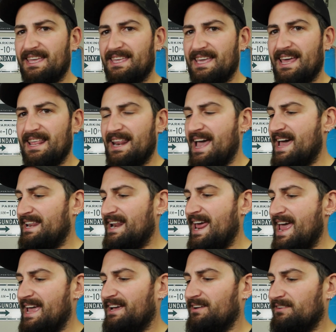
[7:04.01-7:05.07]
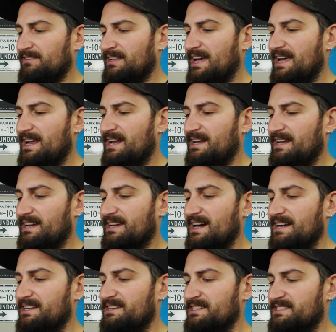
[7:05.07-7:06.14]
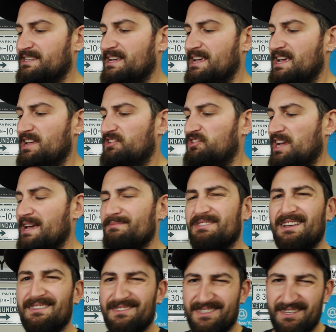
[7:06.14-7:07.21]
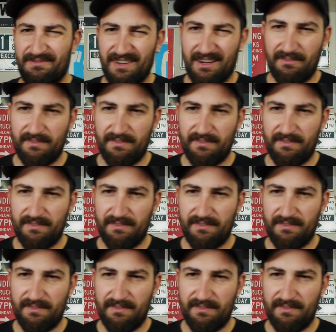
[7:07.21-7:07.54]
get it at an angle and it kind of just jams there. I'll see if I can